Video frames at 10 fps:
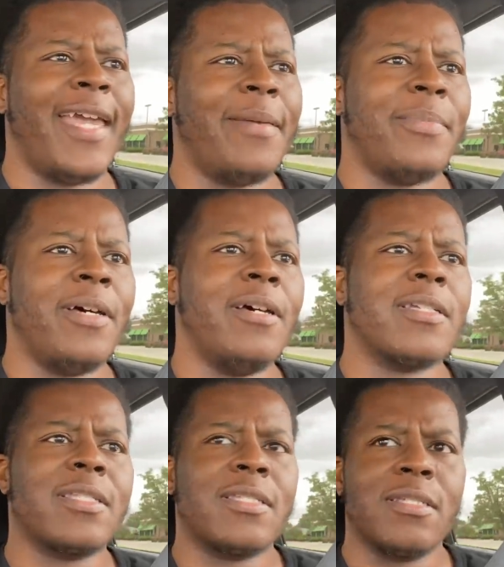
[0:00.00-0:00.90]

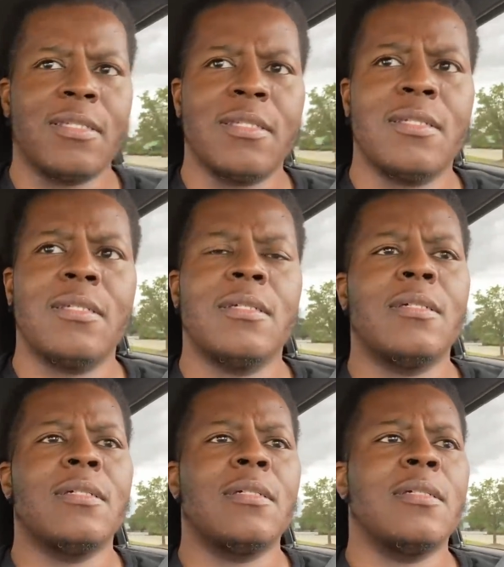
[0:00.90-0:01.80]
bucks,
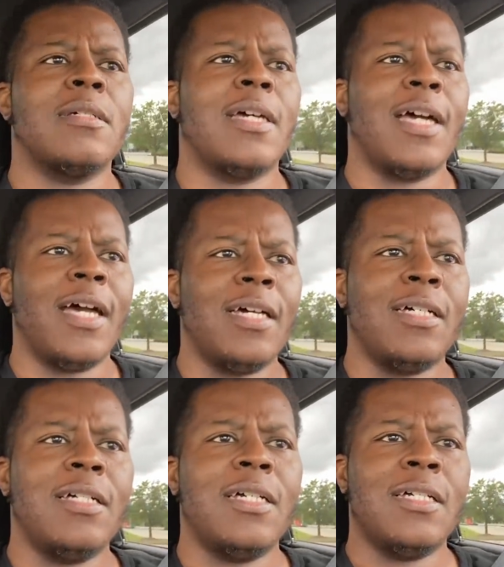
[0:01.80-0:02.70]

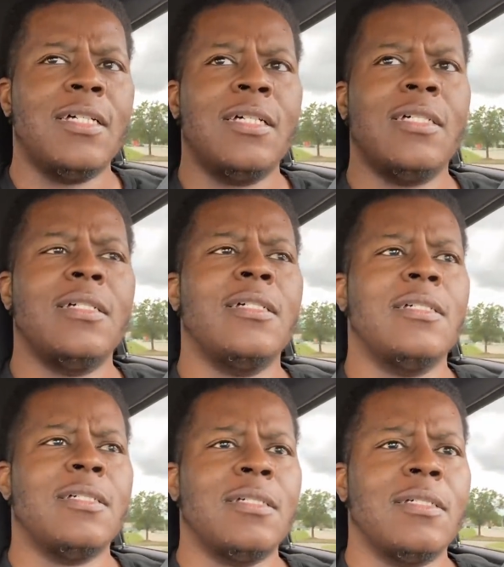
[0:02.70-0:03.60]
uh,
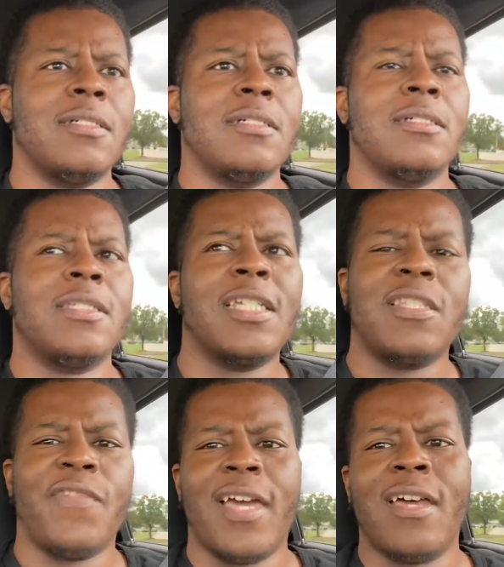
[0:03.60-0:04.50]

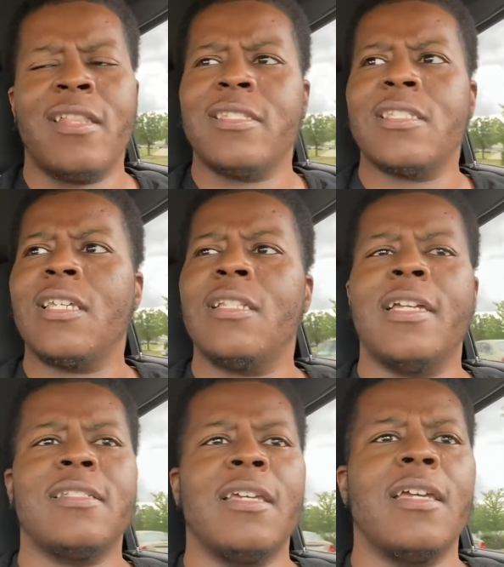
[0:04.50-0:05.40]
sixty-five dollars or something
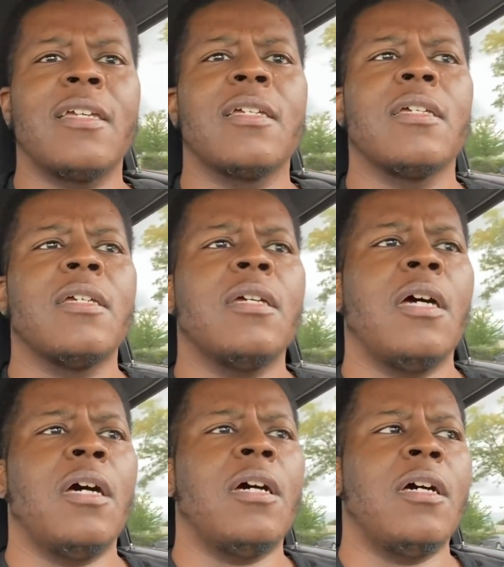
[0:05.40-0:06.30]
like that,
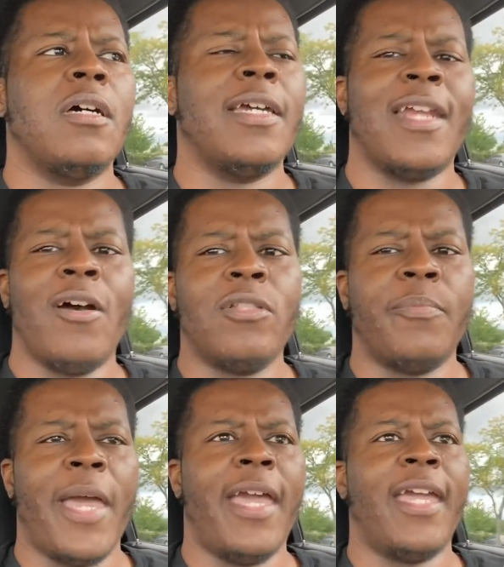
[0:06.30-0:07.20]
uh, and I only
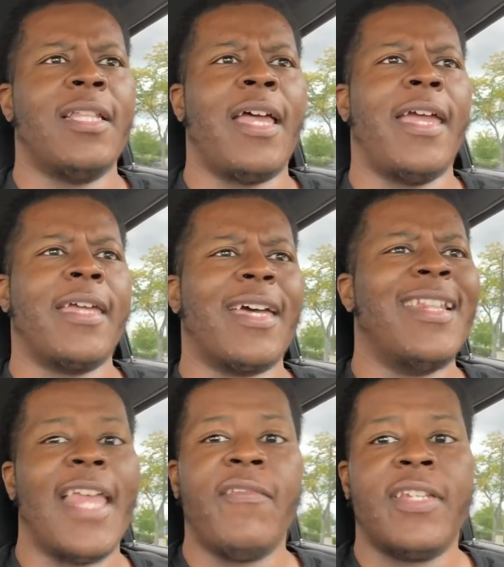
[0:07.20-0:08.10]
paid like
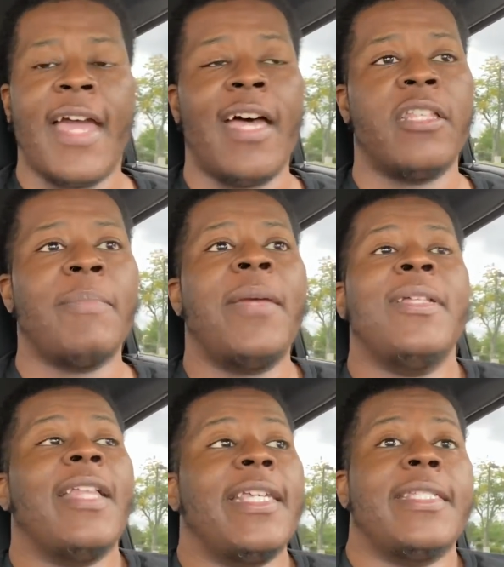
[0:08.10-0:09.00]
eleven dollars, maybe
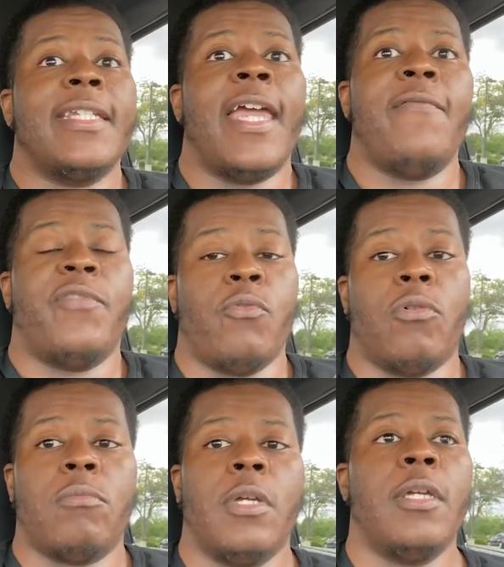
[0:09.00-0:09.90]
less than that
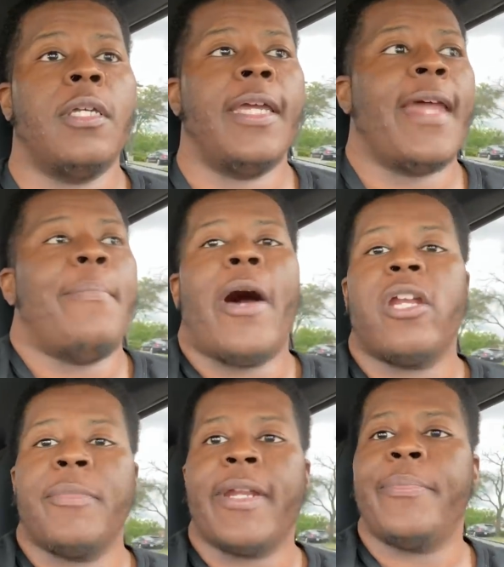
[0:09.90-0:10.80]
for them. And I bought
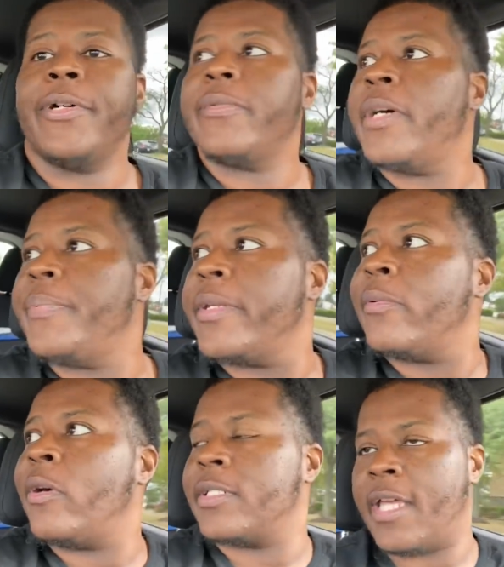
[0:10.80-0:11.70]
them and I put them up, and it
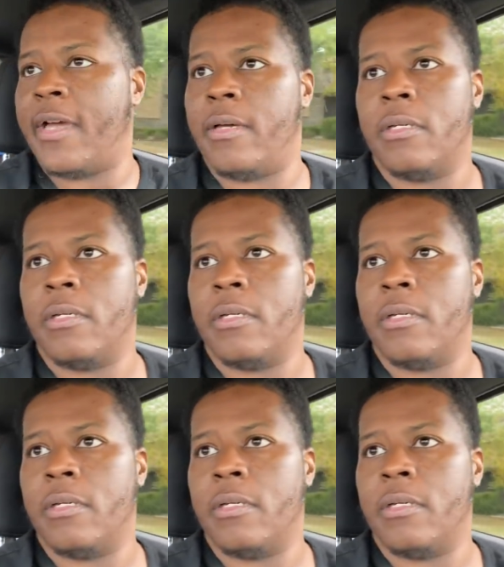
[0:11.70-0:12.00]
worked out.